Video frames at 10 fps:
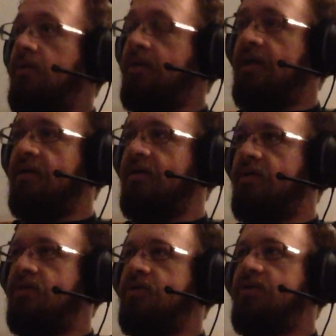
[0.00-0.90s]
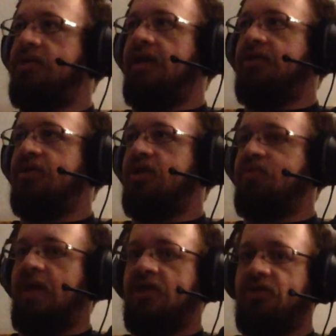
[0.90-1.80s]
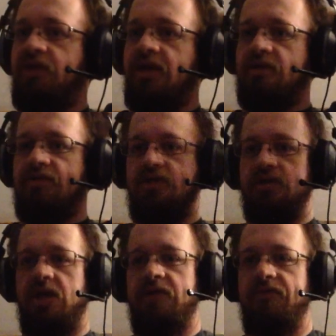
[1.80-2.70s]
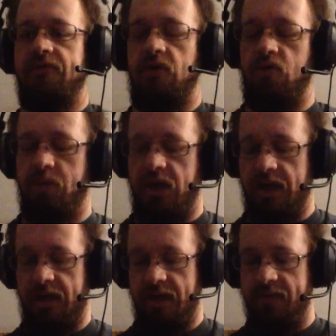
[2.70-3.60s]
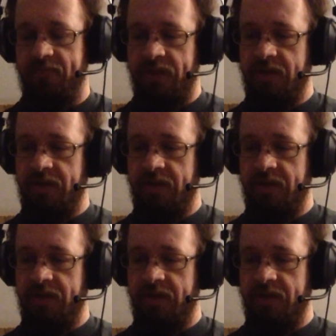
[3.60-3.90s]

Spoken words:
like this, yeah, just these past 3 years have just kind of flown by, hey.